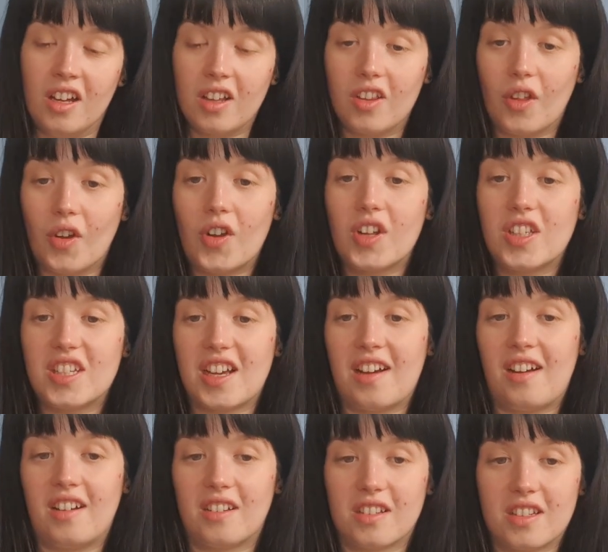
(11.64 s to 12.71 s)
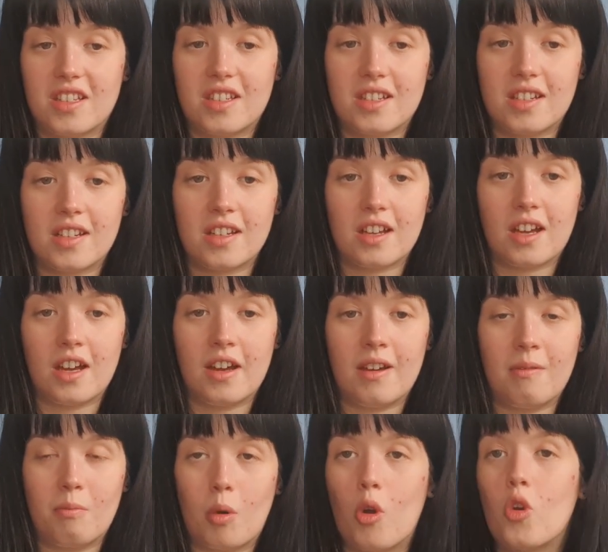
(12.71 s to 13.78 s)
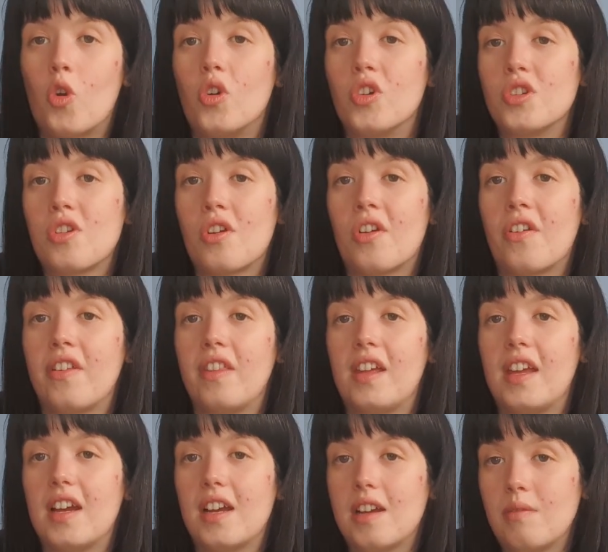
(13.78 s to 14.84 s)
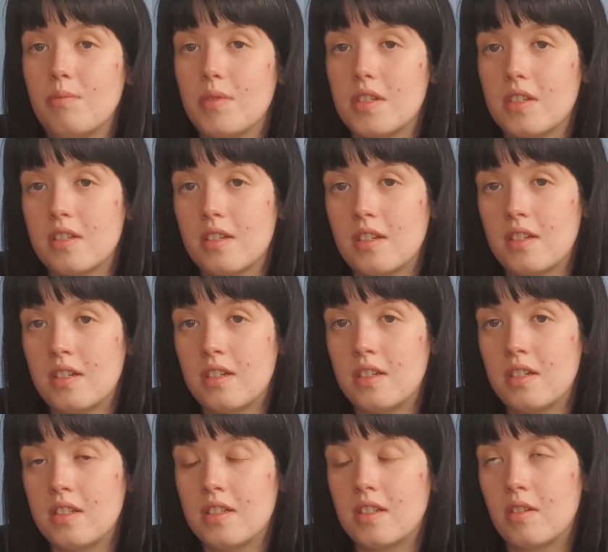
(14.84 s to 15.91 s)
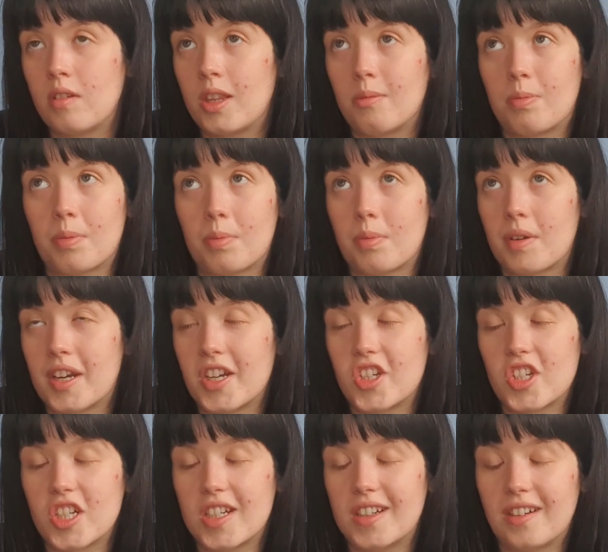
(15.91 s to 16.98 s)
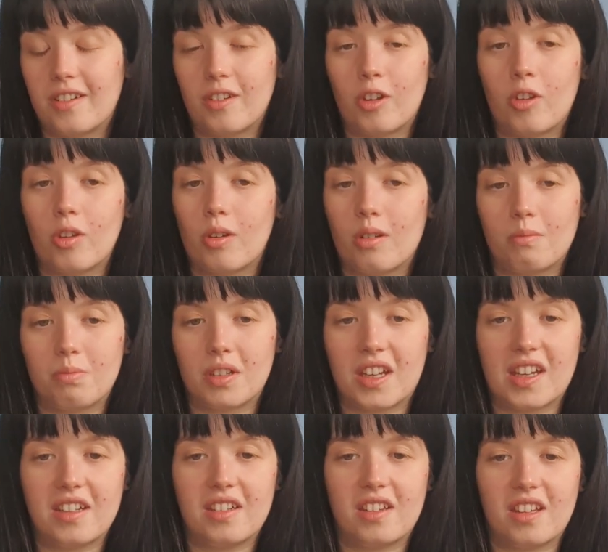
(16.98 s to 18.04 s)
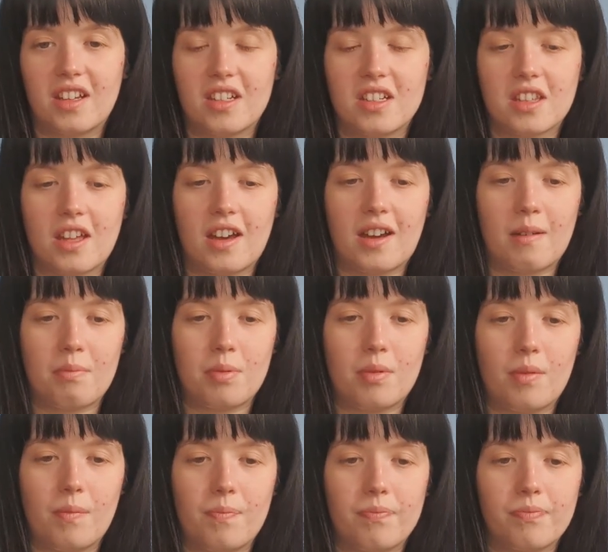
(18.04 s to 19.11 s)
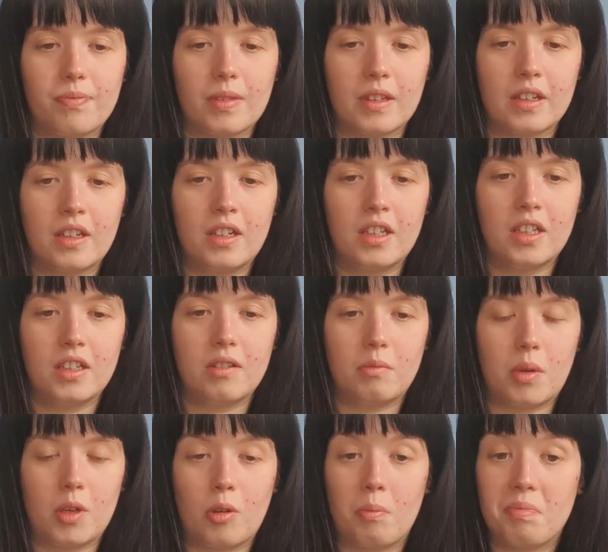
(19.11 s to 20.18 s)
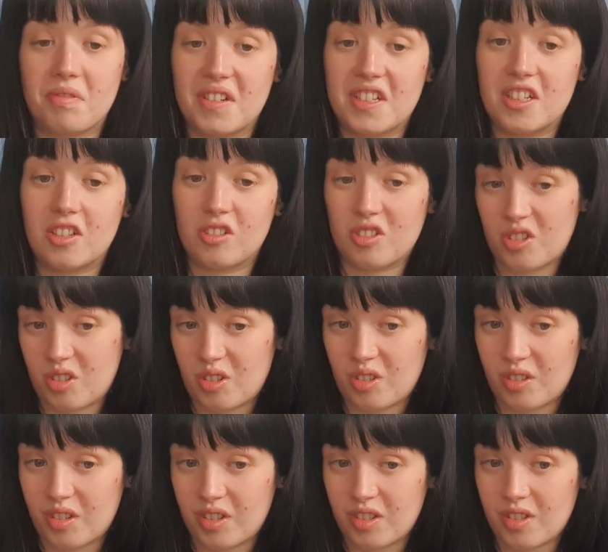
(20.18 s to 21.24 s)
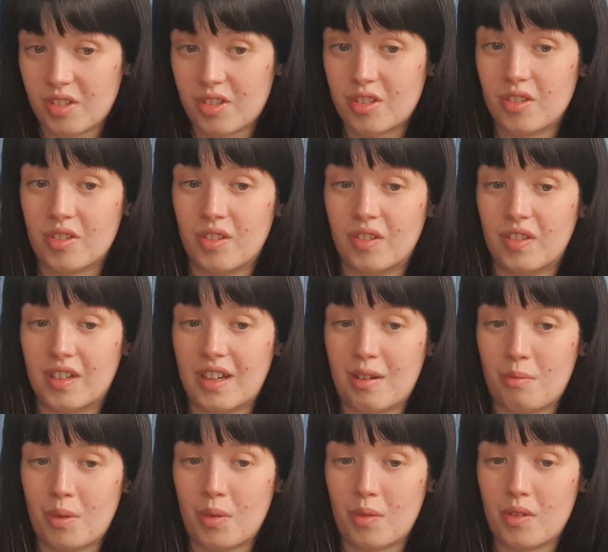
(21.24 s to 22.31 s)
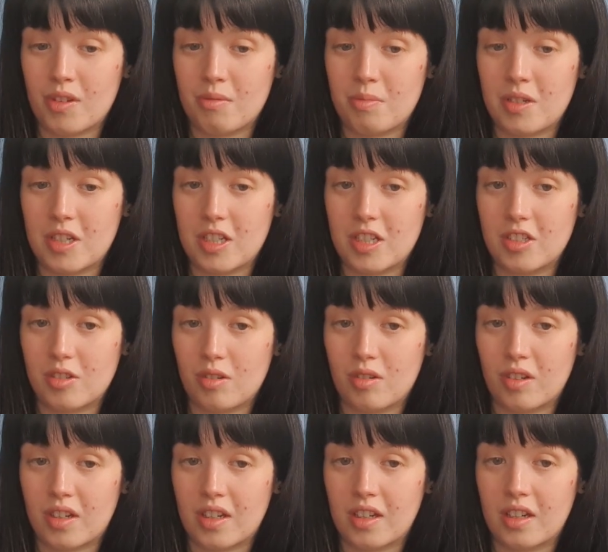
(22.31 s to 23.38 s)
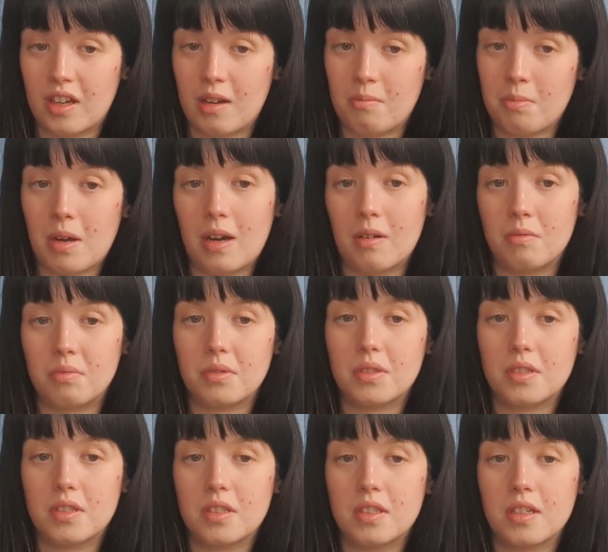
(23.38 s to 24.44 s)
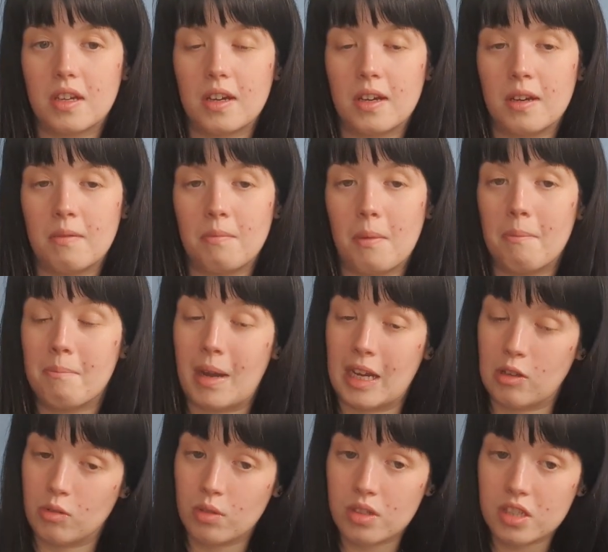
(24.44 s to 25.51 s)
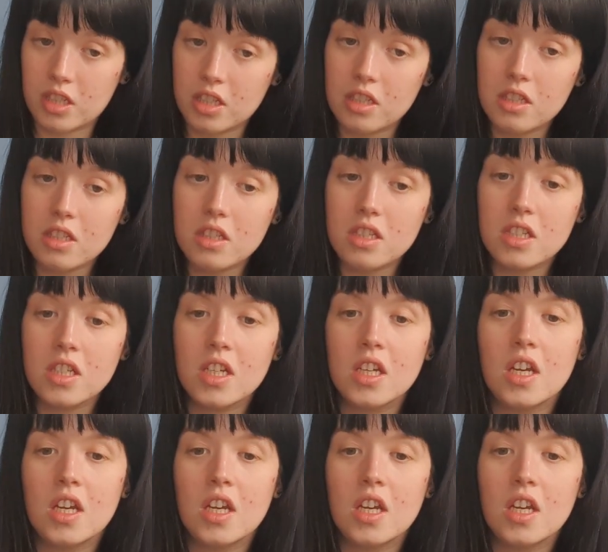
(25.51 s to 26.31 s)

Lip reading: looked at what goes on the outside and all the preparation and all the complicated things that happen when you're breeding your dog. So now we're going to be talking about meiosis,